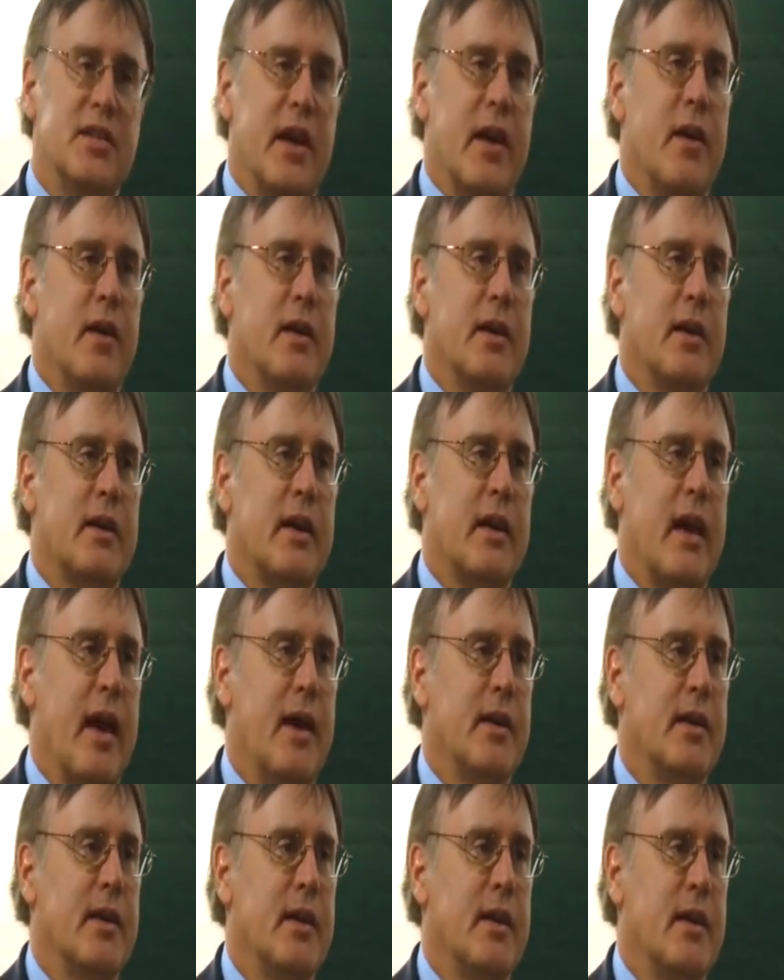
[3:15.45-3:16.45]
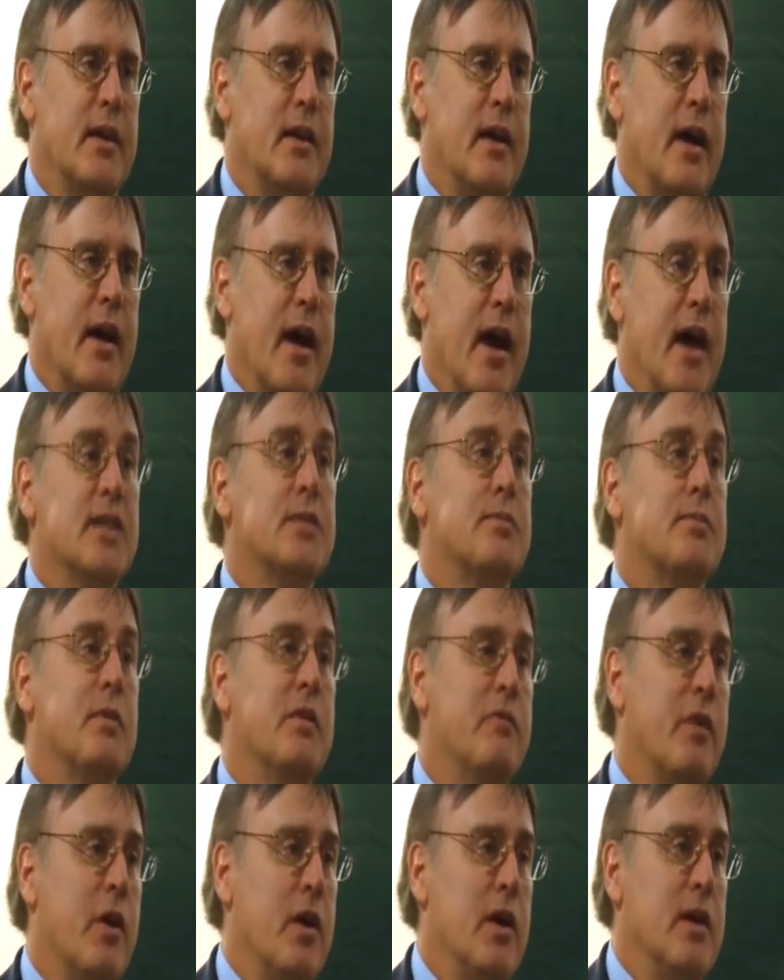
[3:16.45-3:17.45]
this area, Canada has
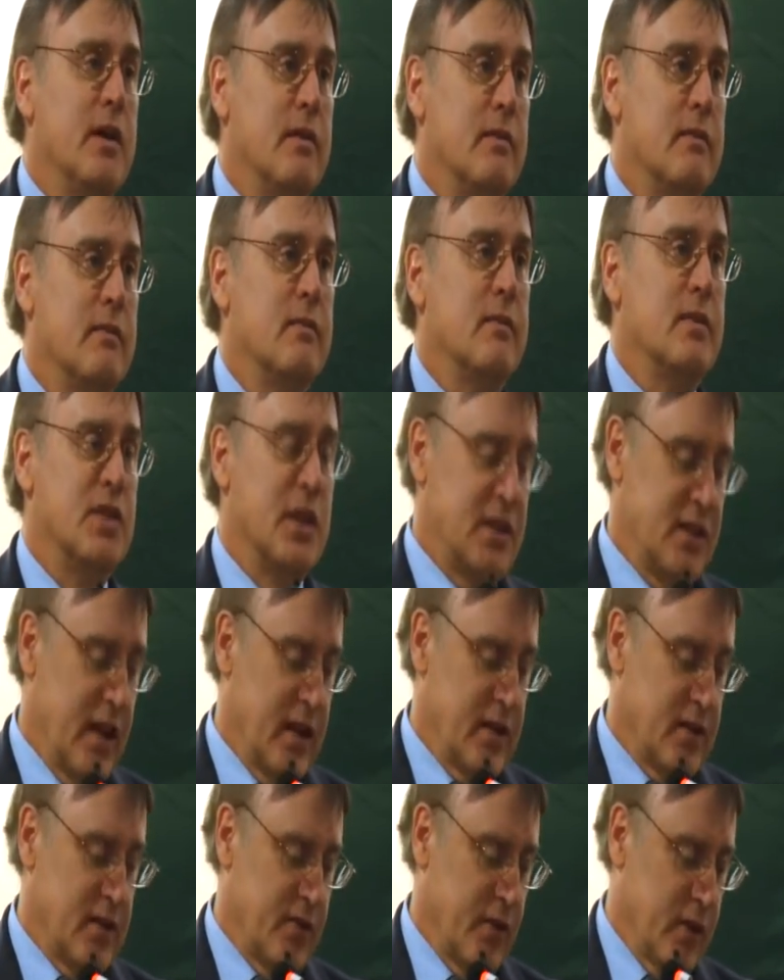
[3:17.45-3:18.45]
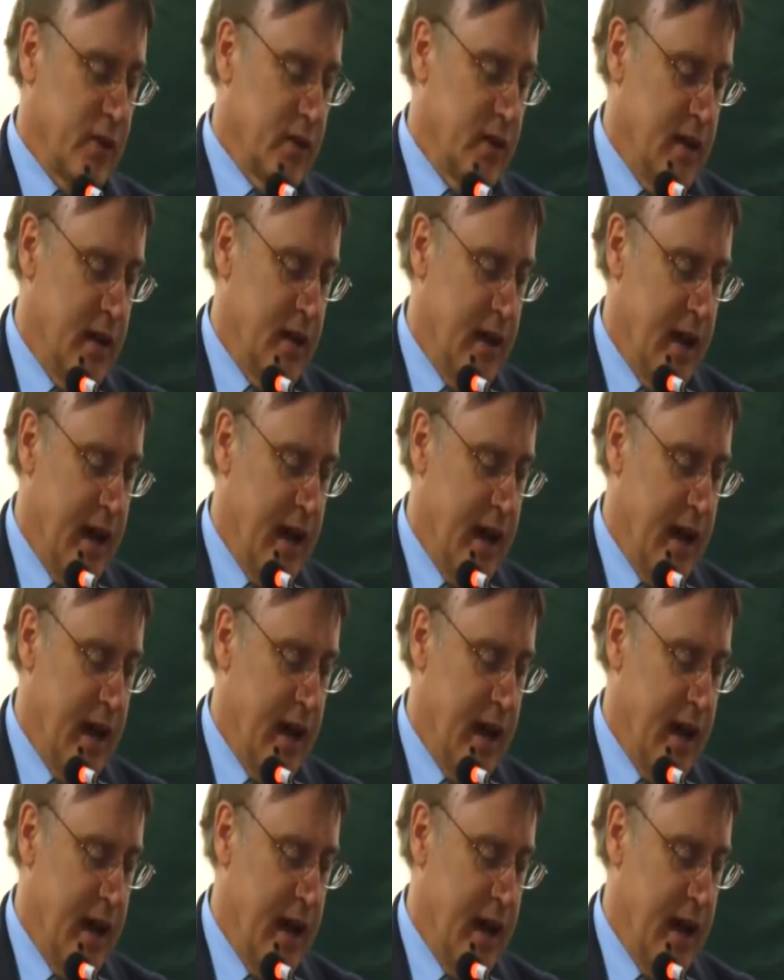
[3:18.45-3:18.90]
been very successful,